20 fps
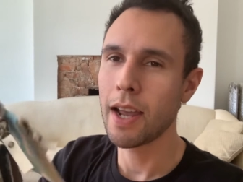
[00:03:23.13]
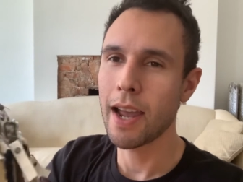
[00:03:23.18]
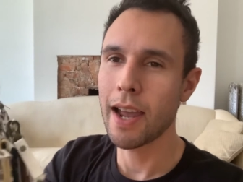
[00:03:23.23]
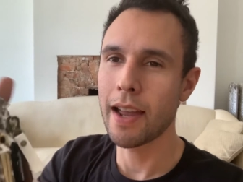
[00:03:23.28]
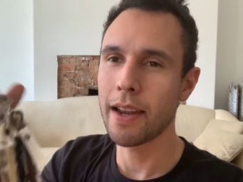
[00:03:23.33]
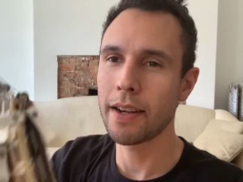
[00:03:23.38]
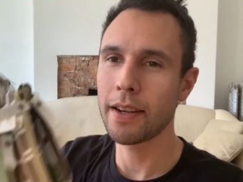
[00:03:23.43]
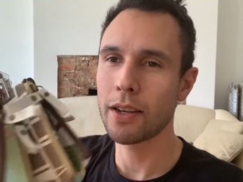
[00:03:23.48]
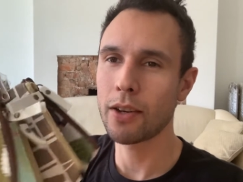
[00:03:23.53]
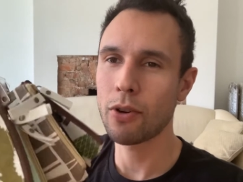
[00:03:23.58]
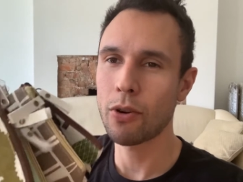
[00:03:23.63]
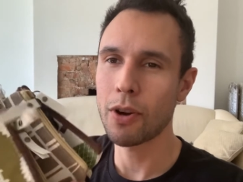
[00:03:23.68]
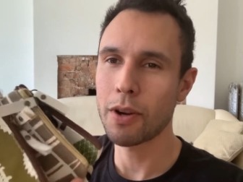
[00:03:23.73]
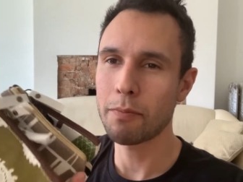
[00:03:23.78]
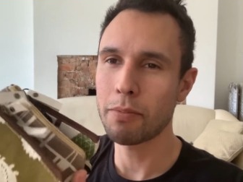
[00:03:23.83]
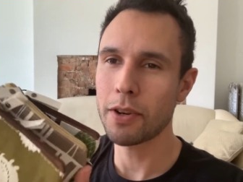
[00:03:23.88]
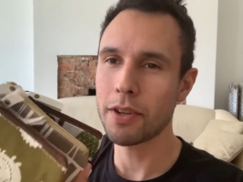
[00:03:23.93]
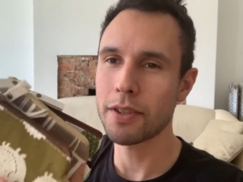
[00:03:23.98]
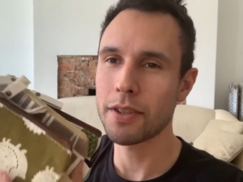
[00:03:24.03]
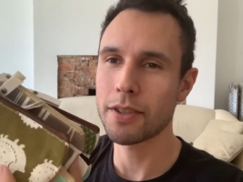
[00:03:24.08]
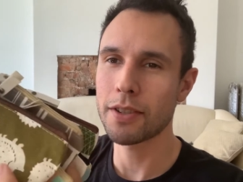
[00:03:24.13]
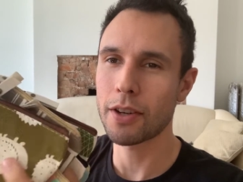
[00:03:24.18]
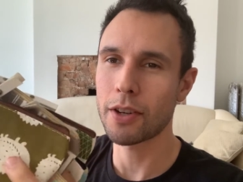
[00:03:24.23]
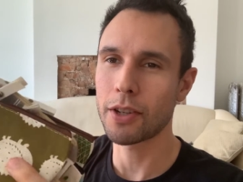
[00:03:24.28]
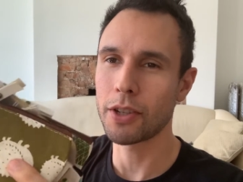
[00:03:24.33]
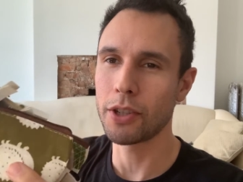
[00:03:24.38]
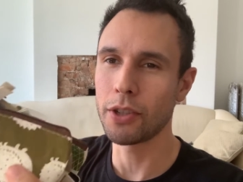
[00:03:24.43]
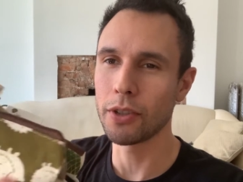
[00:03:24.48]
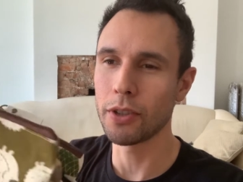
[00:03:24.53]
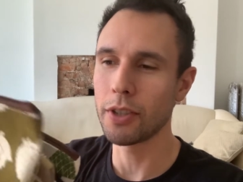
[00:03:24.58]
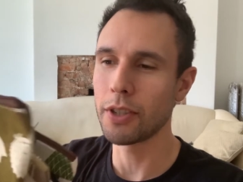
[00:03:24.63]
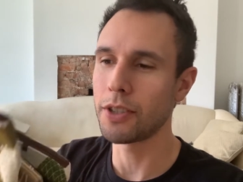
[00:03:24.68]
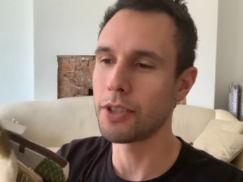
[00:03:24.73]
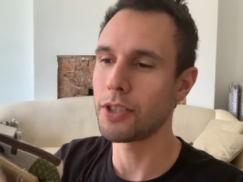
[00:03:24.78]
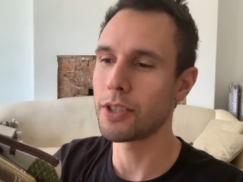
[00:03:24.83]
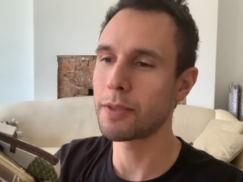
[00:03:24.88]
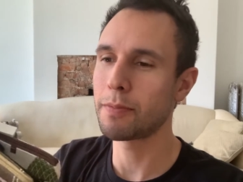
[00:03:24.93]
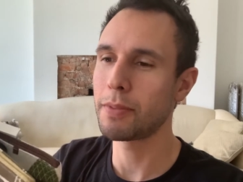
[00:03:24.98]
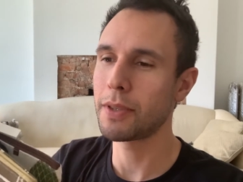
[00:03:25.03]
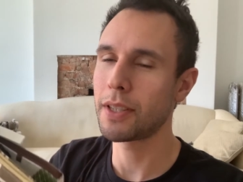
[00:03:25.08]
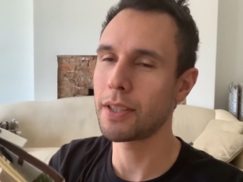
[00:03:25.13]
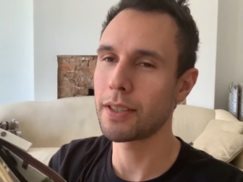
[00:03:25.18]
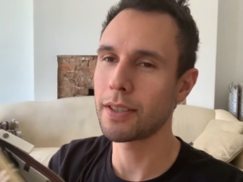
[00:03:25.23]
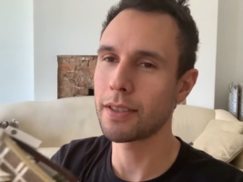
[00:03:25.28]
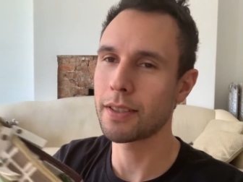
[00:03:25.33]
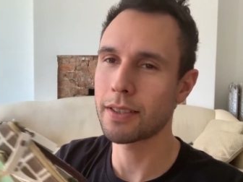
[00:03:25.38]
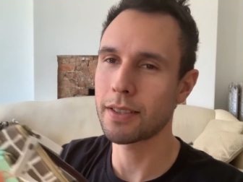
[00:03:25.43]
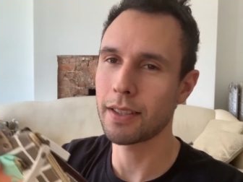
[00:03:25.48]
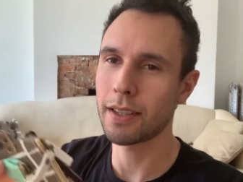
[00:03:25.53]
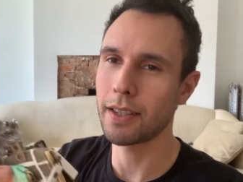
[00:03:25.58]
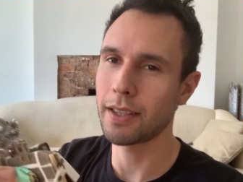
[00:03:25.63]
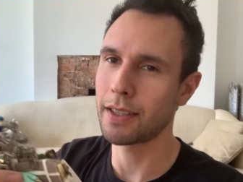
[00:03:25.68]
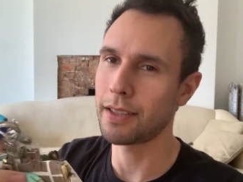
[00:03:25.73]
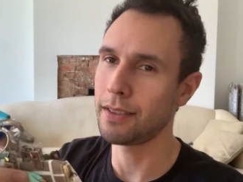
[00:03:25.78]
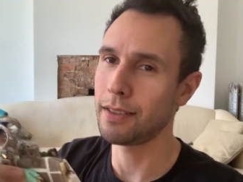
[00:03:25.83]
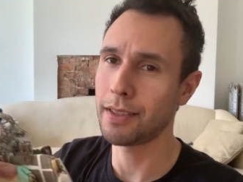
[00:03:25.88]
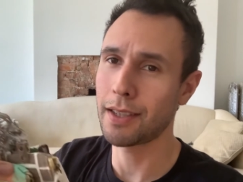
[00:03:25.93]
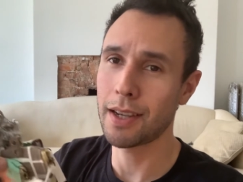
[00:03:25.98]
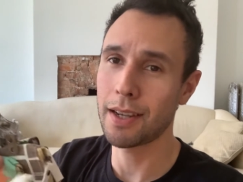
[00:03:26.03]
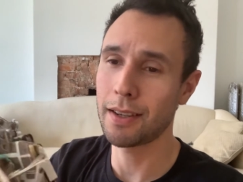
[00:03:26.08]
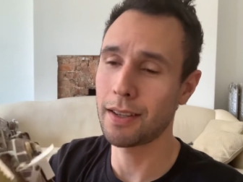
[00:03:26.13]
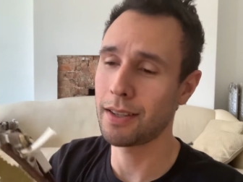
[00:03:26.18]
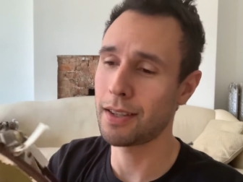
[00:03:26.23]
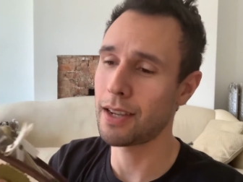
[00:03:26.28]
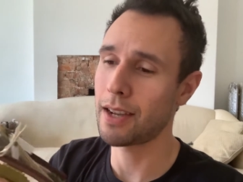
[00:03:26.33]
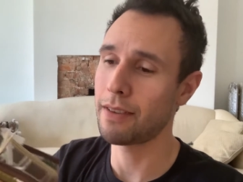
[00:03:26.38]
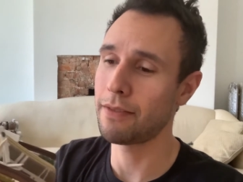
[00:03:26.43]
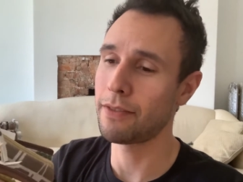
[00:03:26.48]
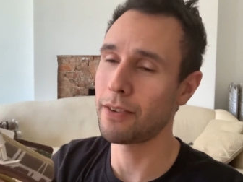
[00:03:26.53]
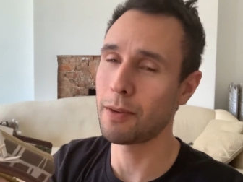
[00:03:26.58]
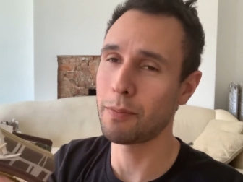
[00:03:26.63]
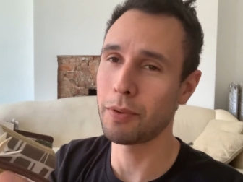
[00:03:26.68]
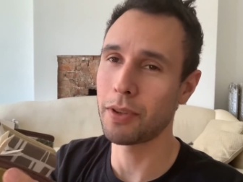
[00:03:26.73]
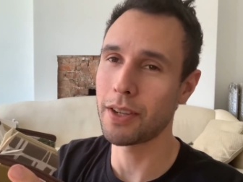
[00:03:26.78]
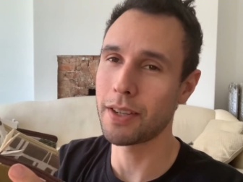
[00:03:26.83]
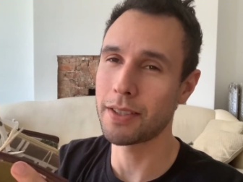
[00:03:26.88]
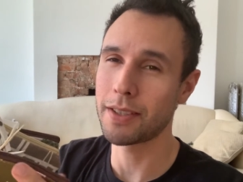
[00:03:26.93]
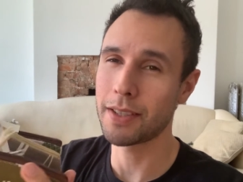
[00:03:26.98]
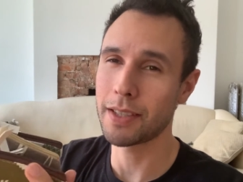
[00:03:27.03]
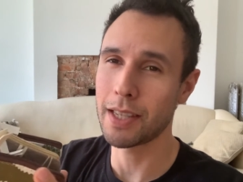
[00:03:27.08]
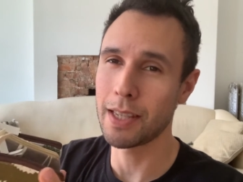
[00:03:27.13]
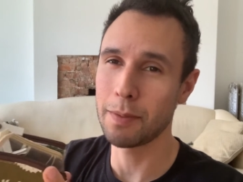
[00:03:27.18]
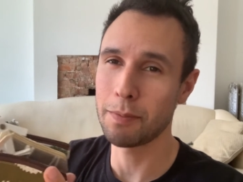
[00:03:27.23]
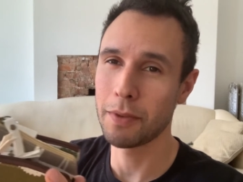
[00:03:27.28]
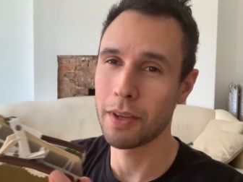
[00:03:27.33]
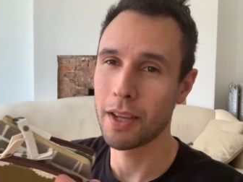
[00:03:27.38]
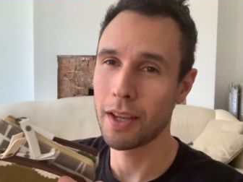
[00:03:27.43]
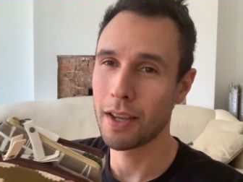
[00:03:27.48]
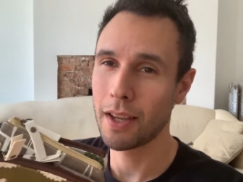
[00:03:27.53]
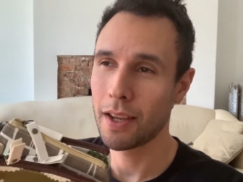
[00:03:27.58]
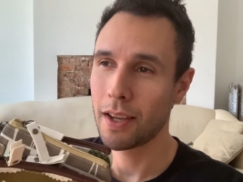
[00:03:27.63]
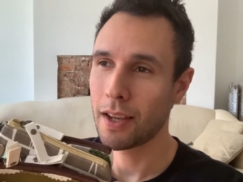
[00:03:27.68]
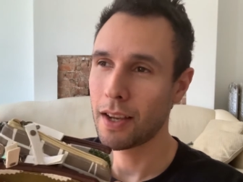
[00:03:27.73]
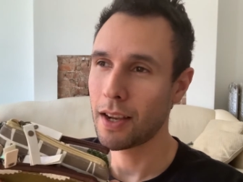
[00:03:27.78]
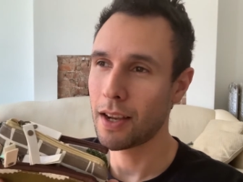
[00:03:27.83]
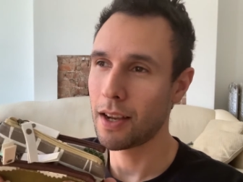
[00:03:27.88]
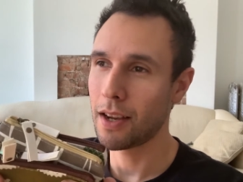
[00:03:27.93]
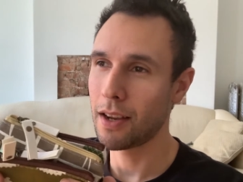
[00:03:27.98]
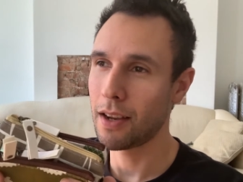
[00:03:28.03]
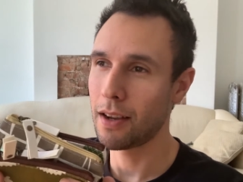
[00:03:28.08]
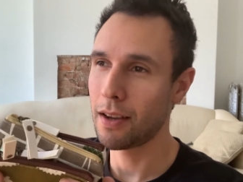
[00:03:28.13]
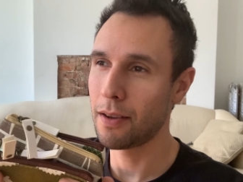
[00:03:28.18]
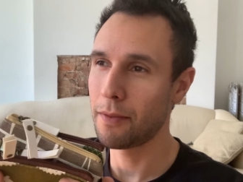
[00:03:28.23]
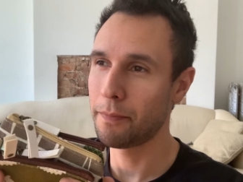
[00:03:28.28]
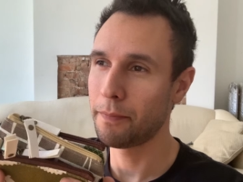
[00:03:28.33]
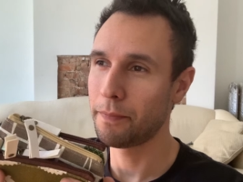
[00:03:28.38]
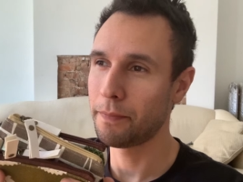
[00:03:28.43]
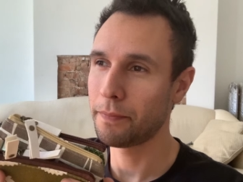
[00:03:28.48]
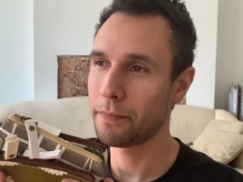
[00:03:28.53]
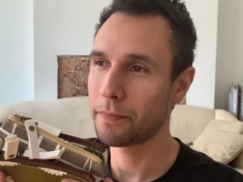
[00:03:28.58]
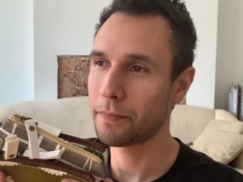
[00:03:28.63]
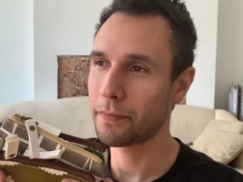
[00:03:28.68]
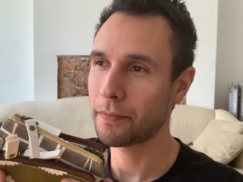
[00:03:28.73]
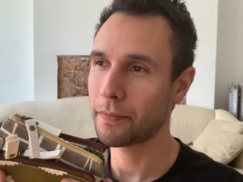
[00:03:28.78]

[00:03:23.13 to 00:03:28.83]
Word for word: And coin purses are good just because like you gotta have a place to keep um,